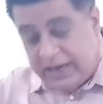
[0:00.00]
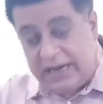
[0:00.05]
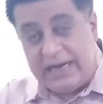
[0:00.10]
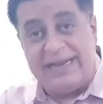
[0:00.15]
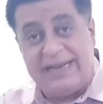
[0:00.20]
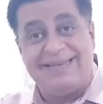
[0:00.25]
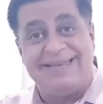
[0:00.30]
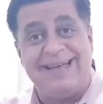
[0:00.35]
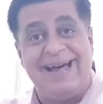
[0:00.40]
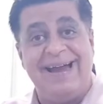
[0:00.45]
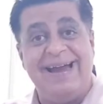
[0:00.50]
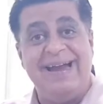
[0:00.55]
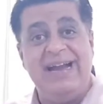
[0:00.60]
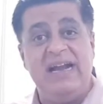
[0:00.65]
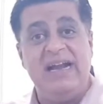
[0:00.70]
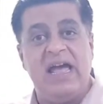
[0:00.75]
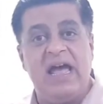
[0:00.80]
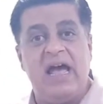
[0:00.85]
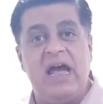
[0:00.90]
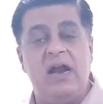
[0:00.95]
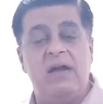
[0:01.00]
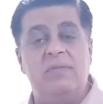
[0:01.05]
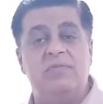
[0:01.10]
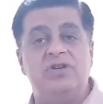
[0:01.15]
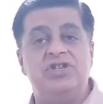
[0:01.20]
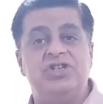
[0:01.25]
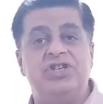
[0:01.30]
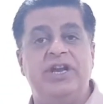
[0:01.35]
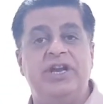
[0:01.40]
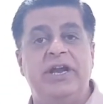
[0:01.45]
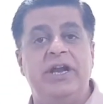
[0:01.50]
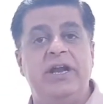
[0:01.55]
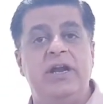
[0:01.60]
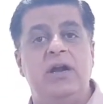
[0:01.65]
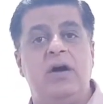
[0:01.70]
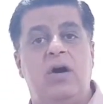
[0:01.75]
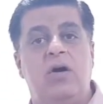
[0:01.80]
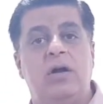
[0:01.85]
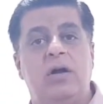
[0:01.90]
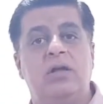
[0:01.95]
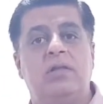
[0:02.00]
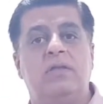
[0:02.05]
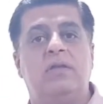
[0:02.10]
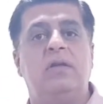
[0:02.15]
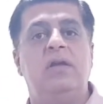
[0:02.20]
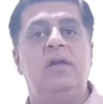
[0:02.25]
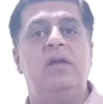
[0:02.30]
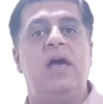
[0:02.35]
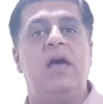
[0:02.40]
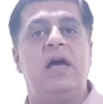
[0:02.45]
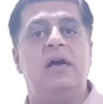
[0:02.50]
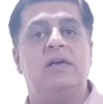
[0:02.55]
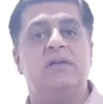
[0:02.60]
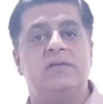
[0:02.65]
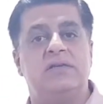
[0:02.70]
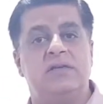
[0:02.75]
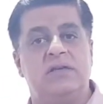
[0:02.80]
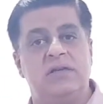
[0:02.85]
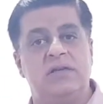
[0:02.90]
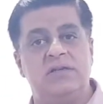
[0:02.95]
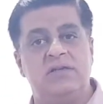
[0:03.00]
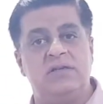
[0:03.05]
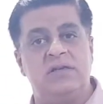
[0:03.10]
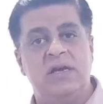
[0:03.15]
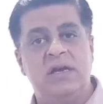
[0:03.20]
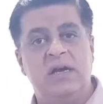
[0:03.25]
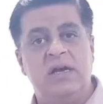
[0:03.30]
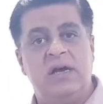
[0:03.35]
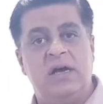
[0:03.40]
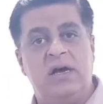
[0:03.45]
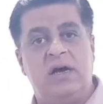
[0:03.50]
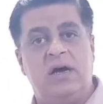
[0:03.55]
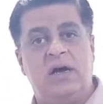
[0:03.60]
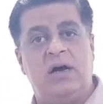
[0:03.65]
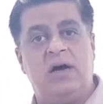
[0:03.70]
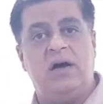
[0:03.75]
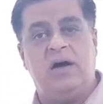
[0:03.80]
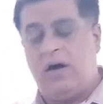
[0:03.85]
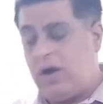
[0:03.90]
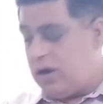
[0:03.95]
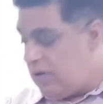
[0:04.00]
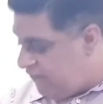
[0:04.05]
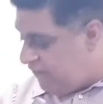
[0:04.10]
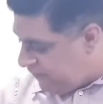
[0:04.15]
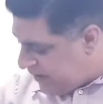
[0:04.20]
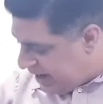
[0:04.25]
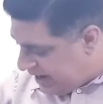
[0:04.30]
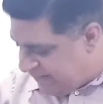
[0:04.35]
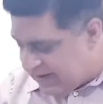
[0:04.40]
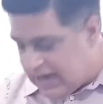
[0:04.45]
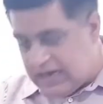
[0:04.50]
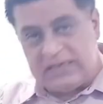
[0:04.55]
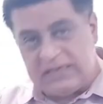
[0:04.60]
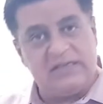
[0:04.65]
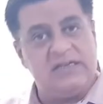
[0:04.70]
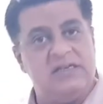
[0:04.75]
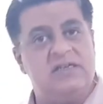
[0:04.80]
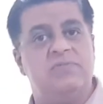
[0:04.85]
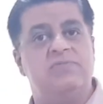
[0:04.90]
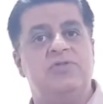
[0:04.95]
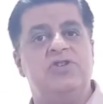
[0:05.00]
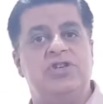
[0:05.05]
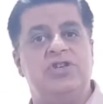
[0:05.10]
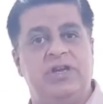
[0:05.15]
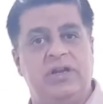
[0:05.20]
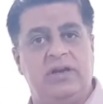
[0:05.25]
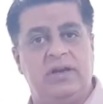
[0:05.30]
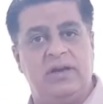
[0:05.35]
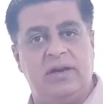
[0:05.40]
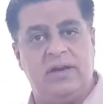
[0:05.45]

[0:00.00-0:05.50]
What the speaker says: designed and machined on a 3-axis or a 5-axis machine.